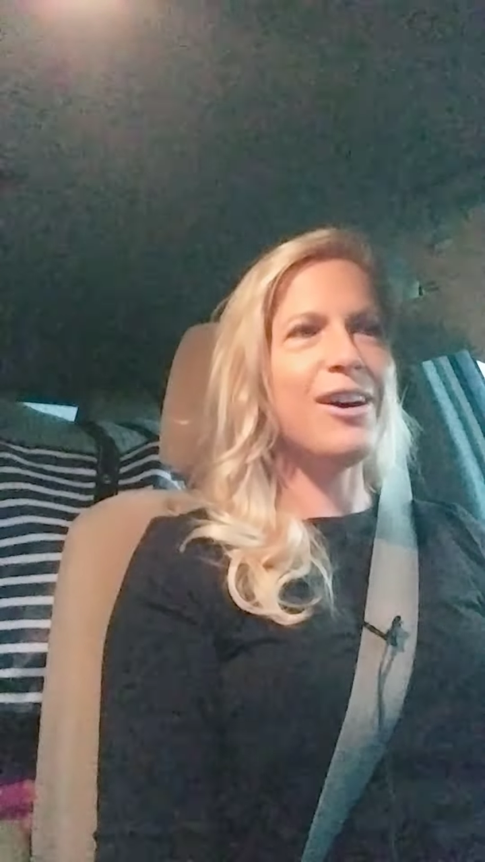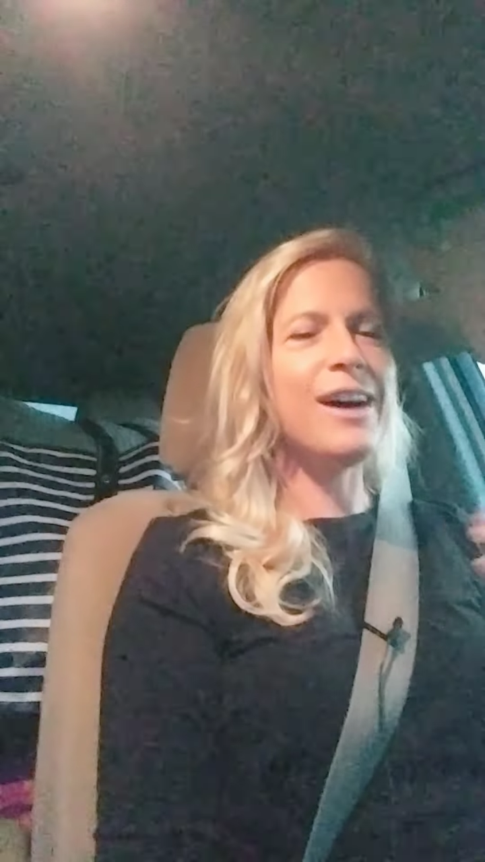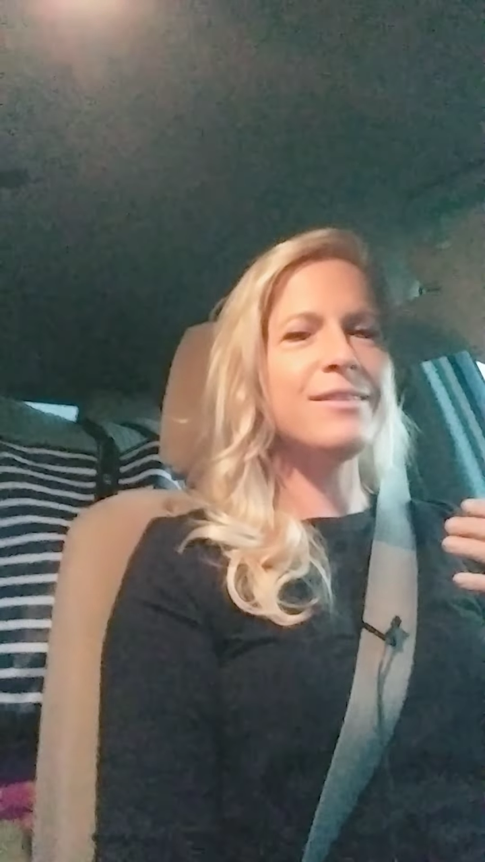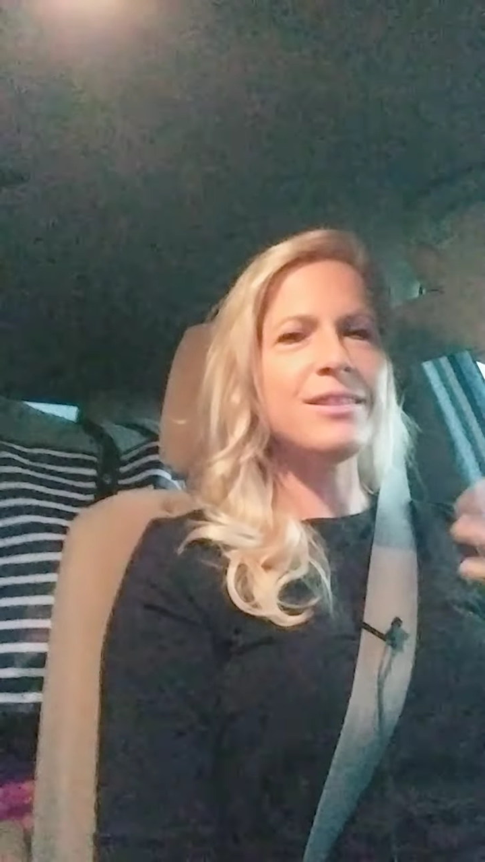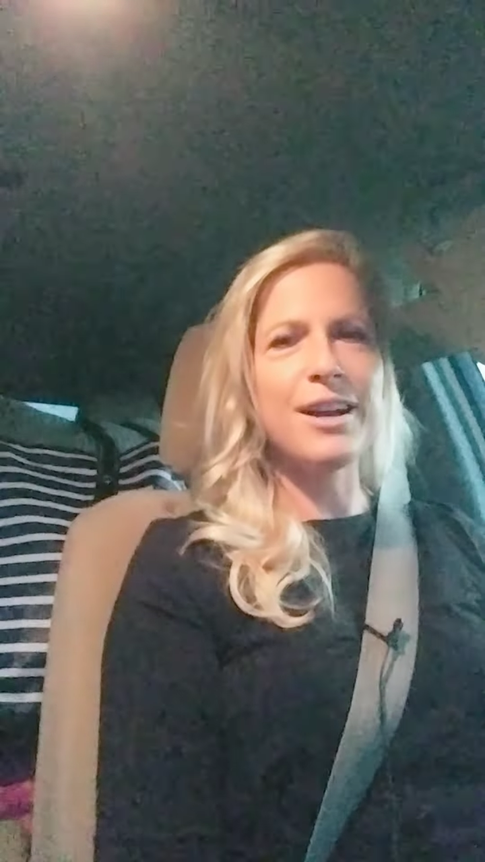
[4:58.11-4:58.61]
I'll
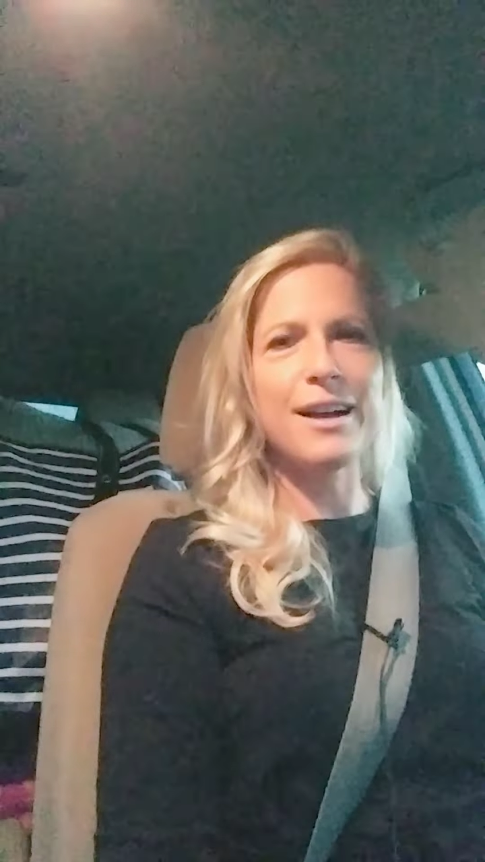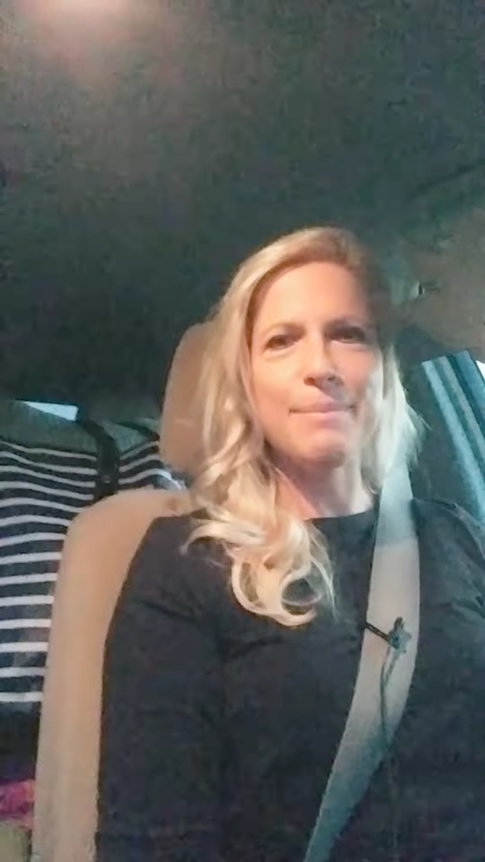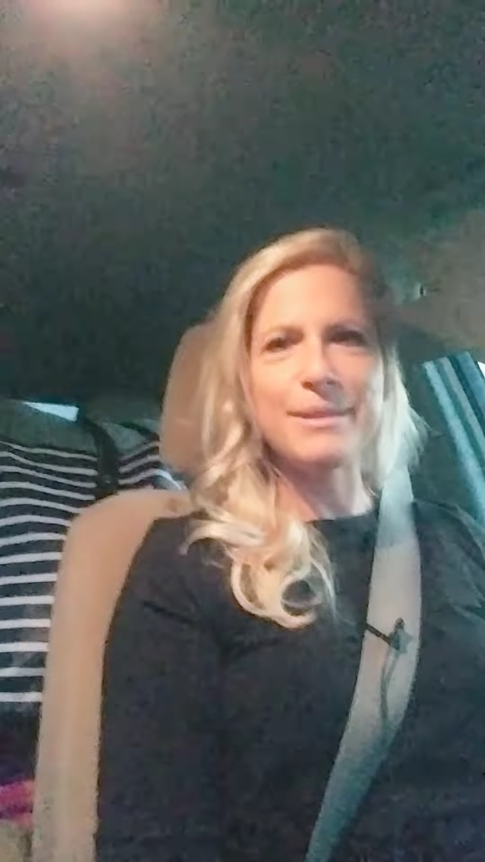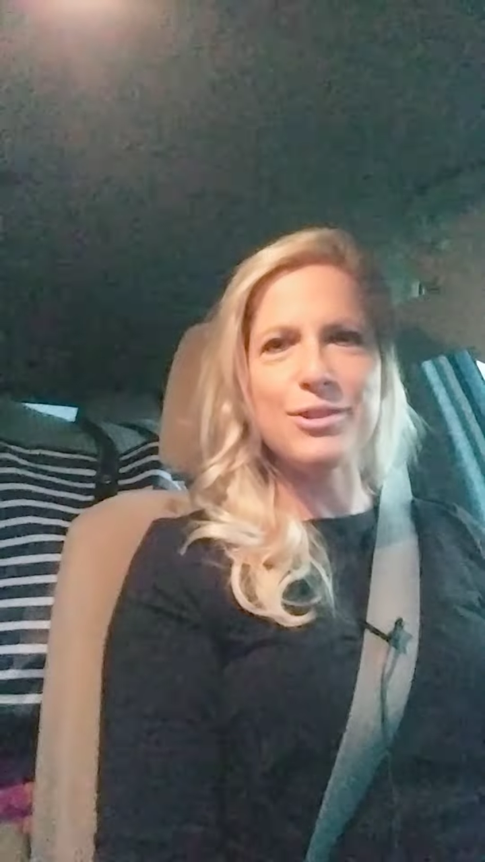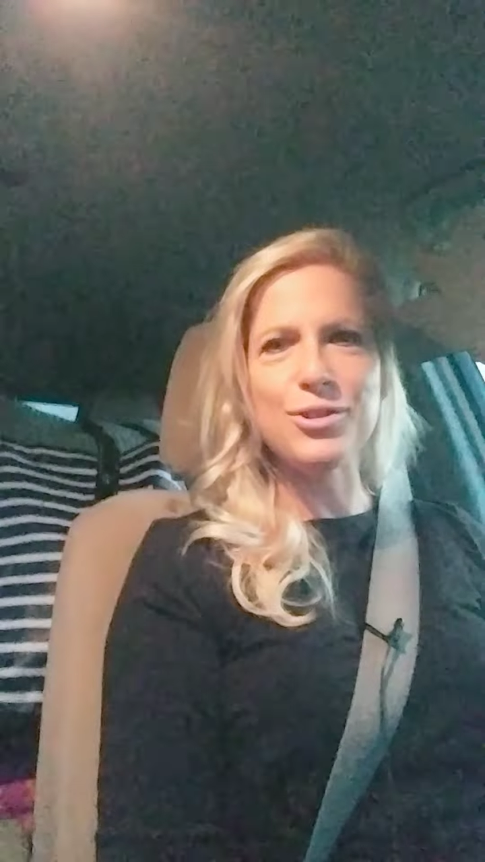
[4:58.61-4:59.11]
have to talk
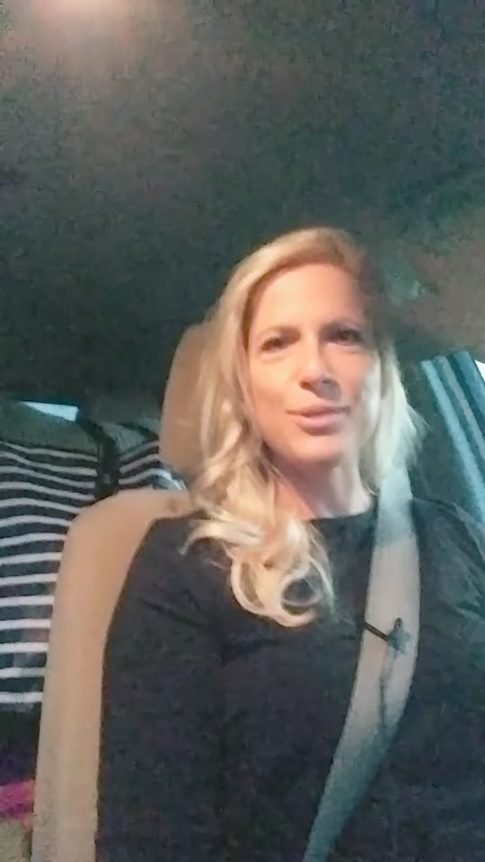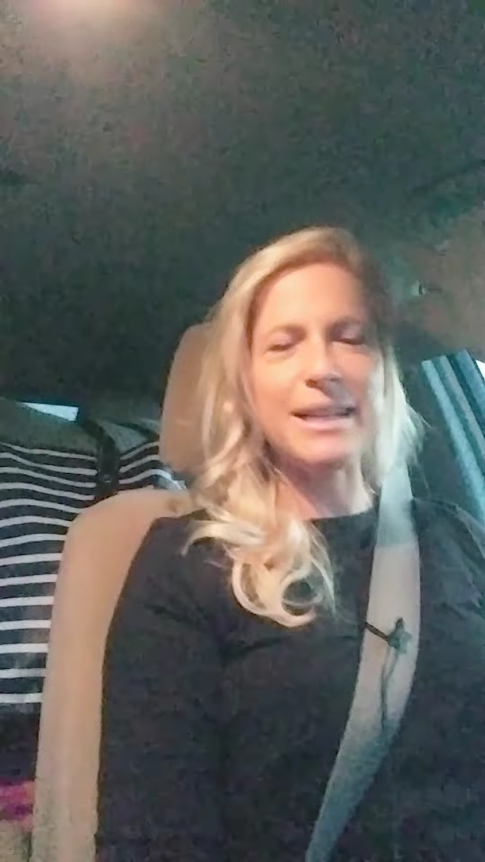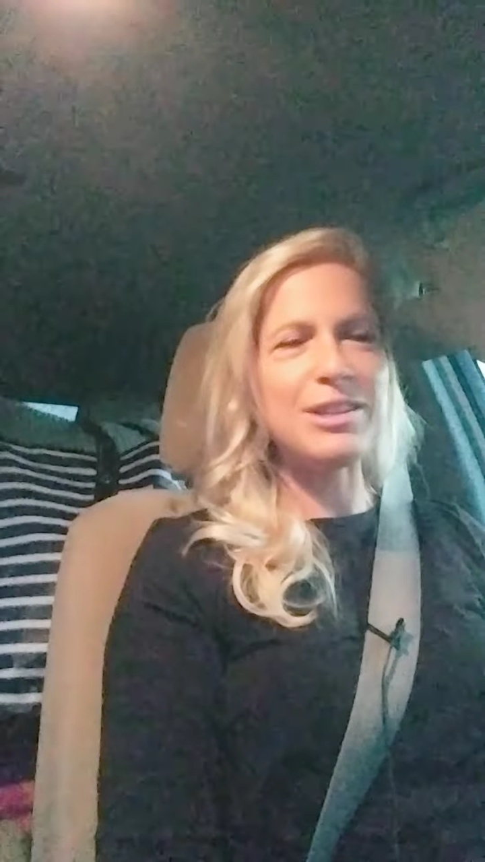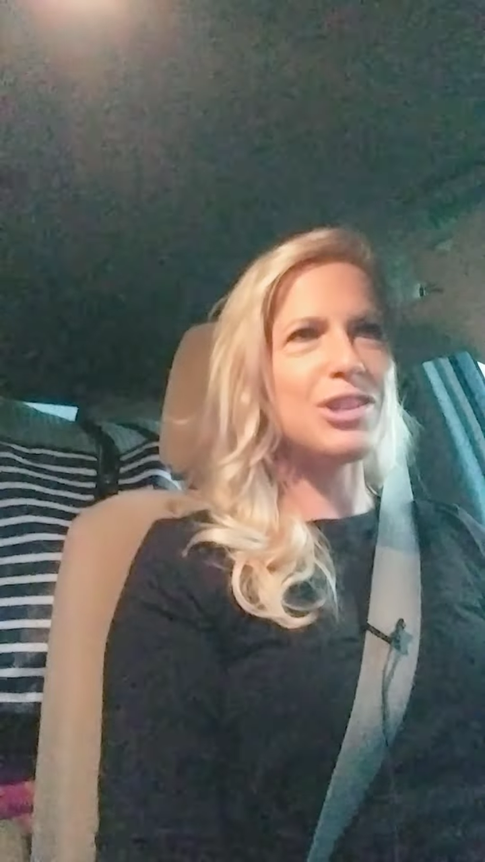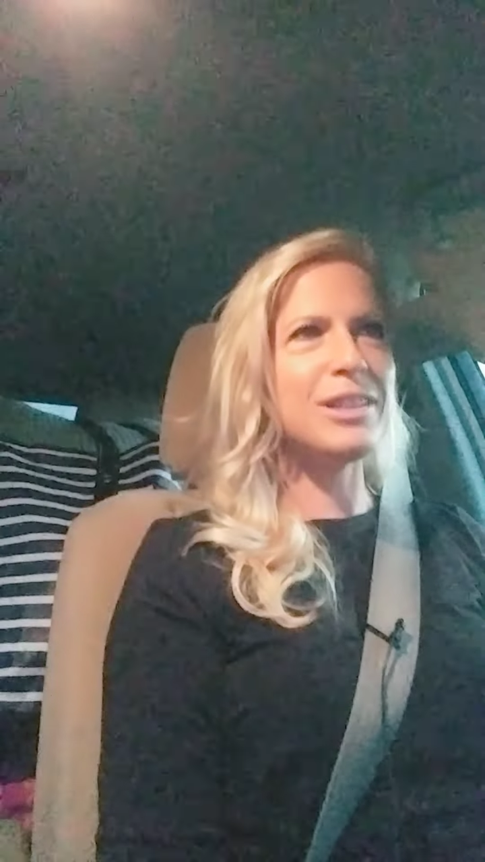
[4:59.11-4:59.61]
about the
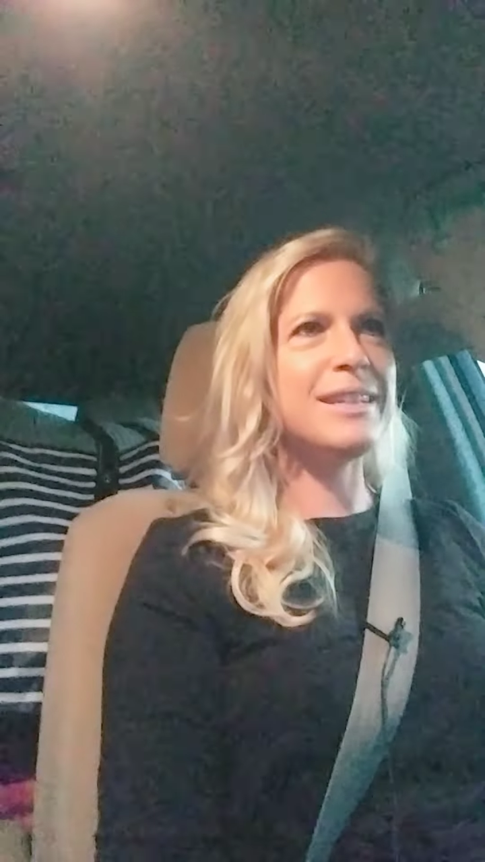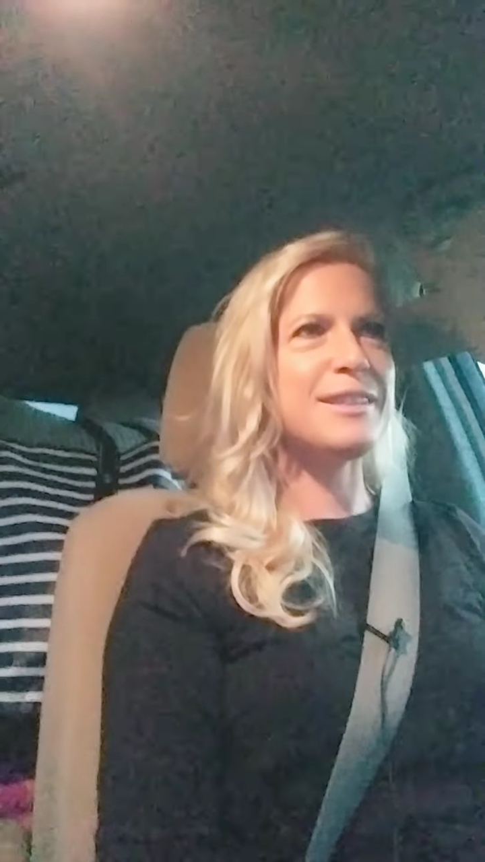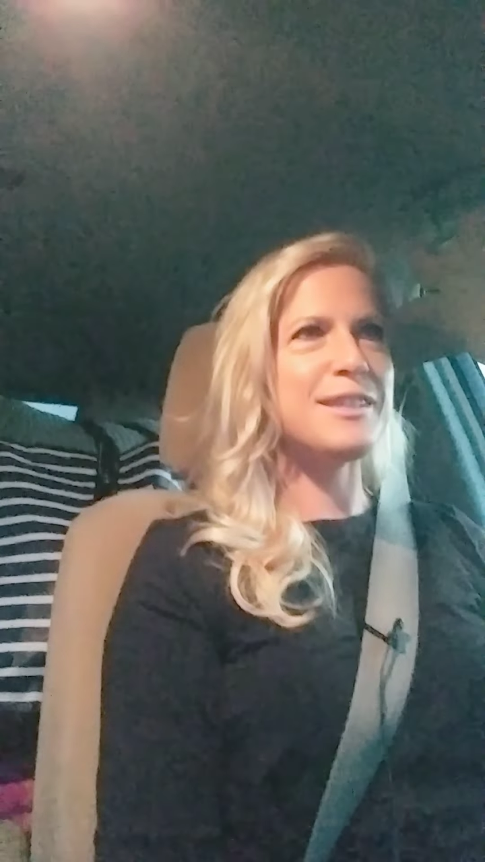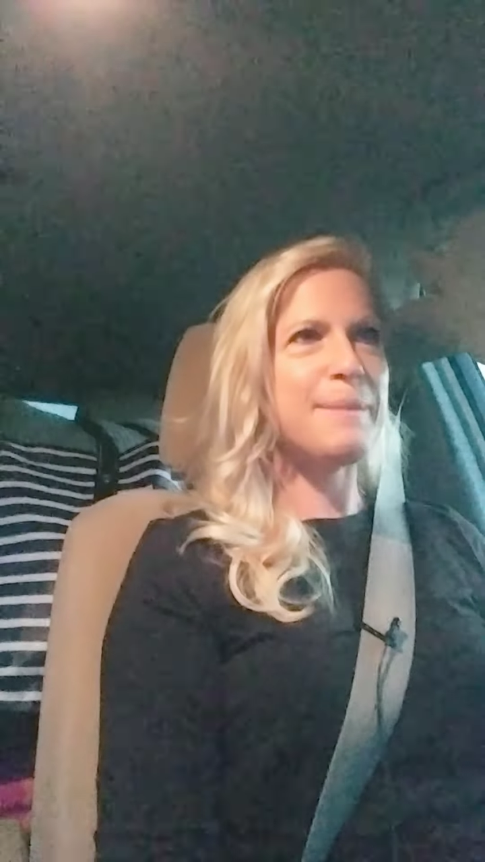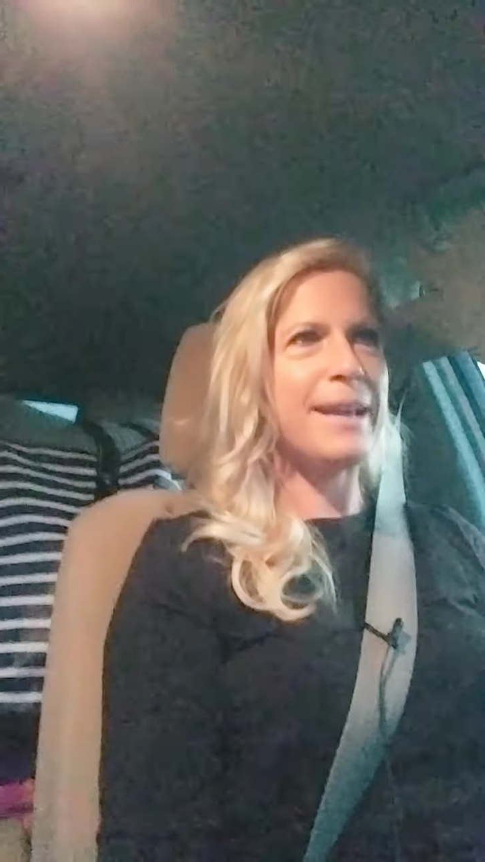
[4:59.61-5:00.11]
tarantula and
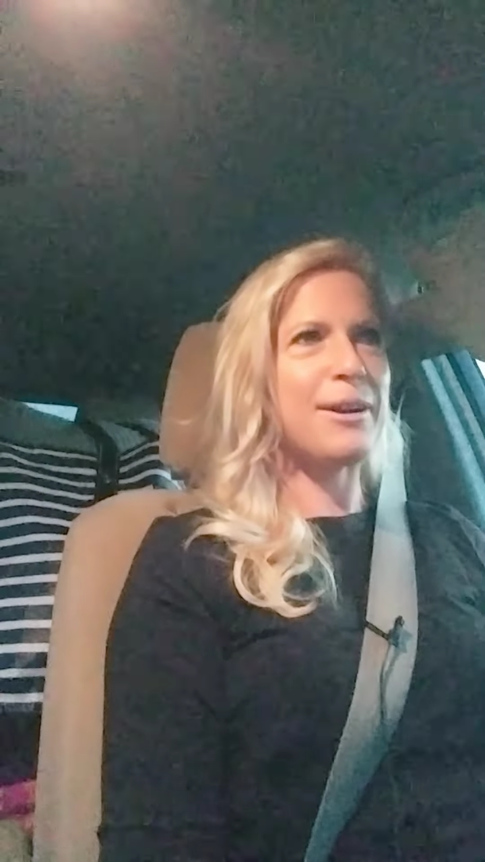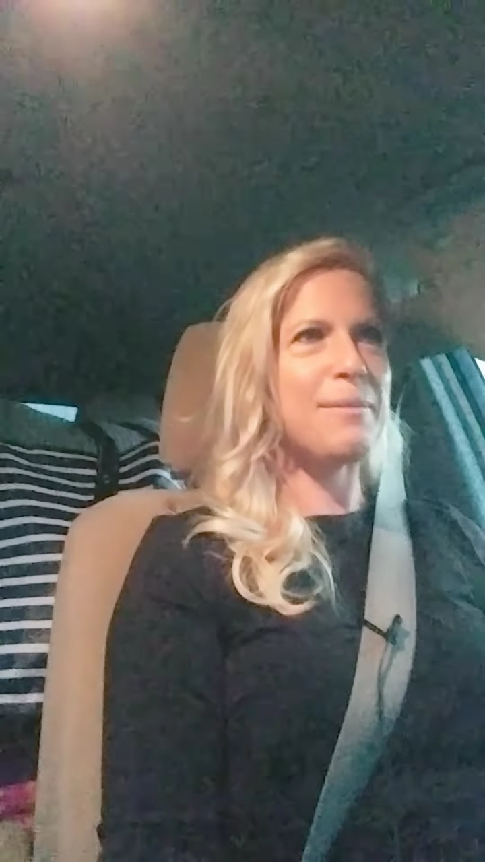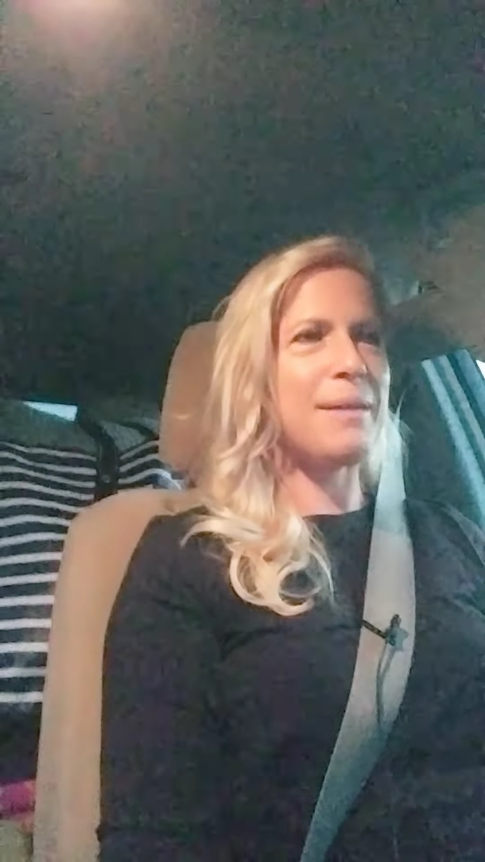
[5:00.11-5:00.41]
the spider